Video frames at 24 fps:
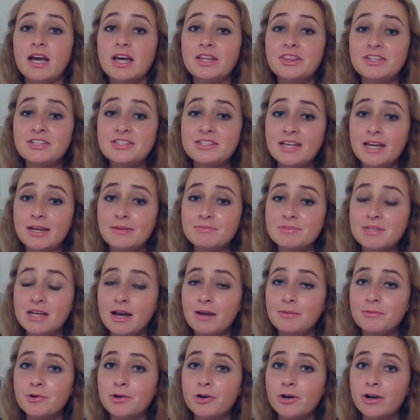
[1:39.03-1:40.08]
At the same
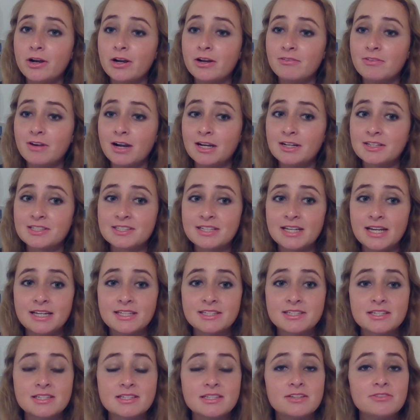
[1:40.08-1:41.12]
time, coronavirus
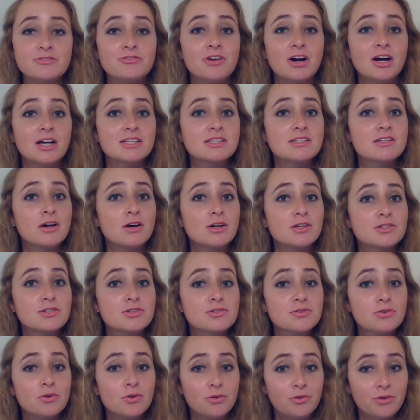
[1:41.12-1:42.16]
cases in France are
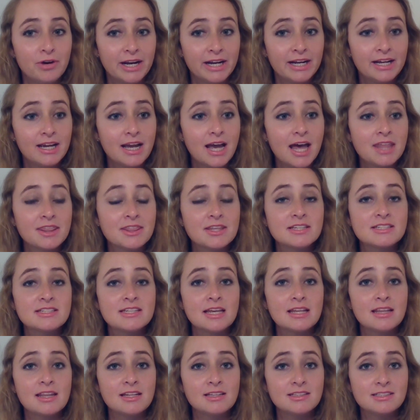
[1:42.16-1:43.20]
soaring, and the
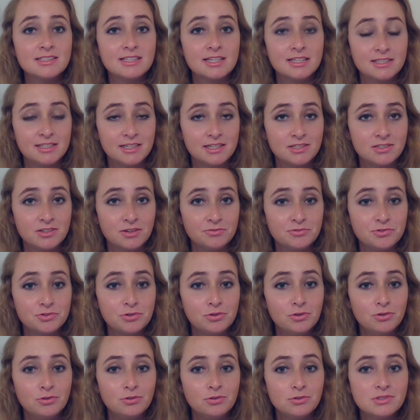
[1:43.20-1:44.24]
southern cities of
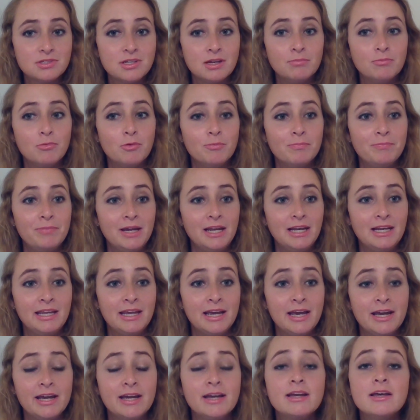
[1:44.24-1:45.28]
Toulouse and
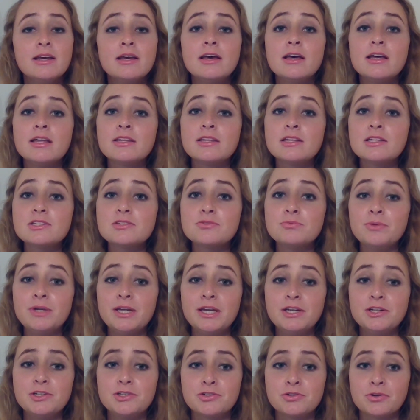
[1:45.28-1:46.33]
Montpellier this
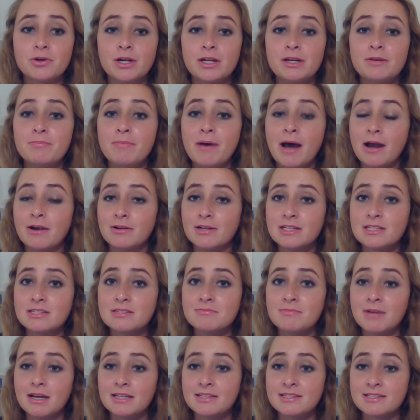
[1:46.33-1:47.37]
week joined
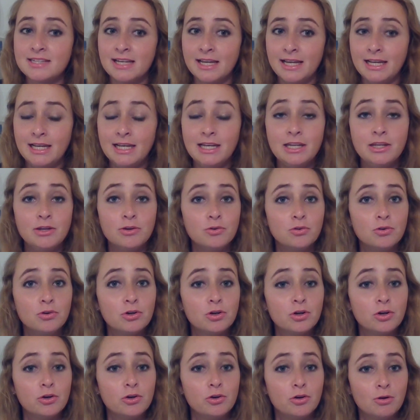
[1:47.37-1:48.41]
Paris, Marseille, Lyon,
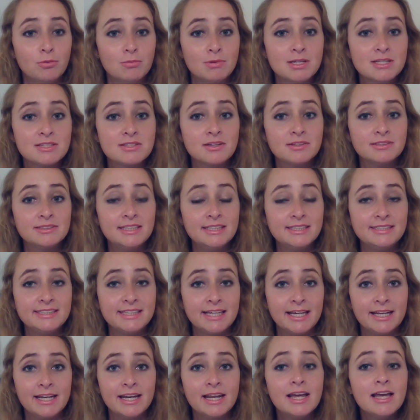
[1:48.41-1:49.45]
Grenoble,
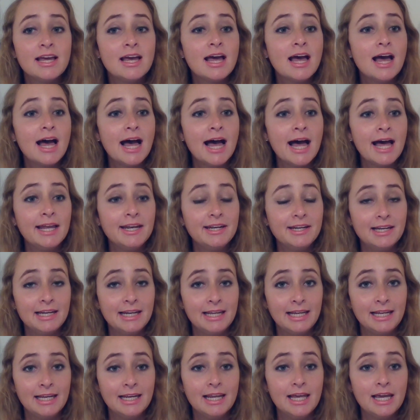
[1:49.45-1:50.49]
Saint-Étienne, and
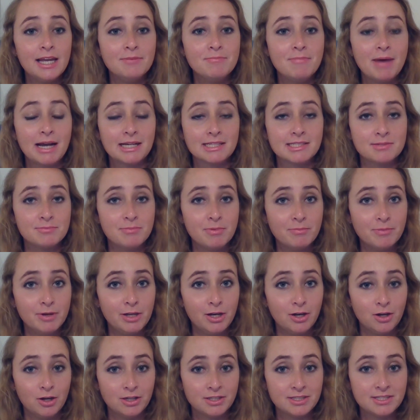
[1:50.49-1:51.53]
Lille in maximum
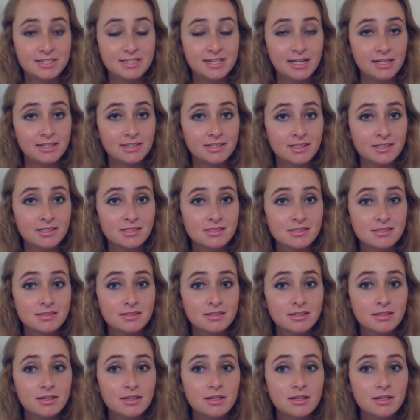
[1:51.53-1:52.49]
alert status.